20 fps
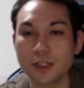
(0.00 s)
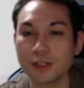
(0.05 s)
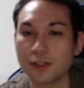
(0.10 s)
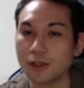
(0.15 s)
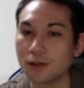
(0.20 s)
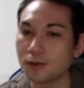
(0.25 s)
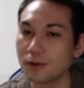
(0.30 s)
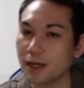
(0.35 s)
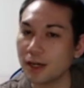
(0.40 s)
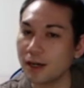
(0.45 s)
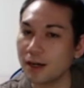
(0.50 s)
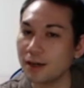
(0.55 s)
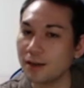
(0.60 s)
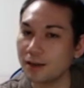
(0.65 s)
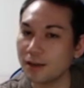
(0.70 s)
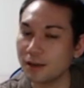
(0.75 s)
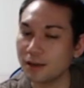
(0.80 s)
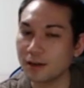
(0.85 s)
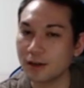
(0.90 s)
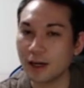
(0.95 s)
So yeah, I
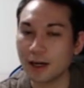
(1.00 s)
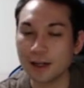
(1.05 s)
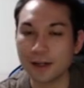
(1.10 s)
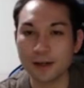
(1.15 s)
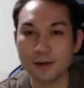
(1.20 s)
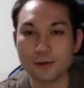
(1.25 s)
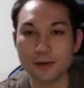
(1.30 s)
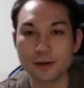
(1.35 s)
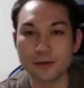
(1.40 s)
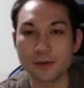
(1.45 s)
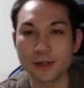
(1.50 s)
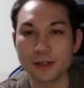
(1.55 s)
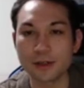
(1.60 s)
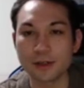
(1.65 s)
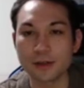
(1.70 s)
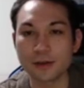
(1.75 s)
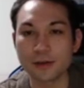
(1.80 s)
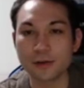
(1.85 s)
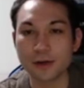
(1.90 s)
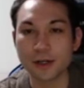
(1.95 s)
think the hane would have been
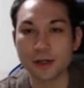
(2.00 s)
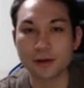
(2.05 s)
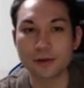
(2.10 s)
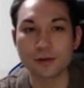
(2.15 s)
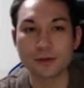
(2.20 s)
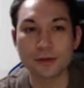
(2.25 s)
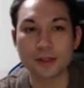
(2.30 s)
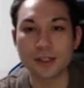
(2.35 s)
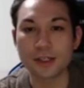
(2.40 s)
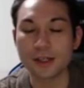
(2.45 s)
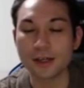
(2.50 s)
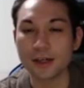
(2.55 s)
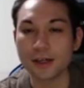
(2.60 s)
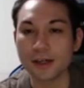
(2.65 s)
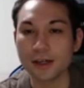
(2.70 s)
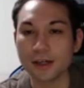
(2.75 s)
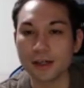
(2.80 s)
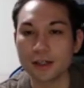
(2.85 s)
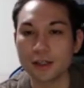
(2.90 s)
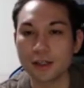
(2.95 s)
a critical
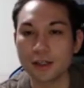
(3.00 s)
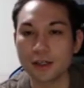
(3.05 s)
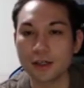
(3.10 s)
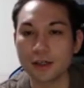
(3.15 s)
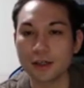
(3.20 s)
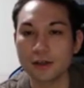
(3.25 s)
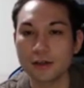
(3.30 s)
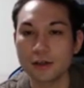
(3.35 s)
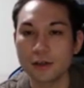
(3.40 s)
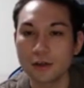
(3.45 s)
mistake actually.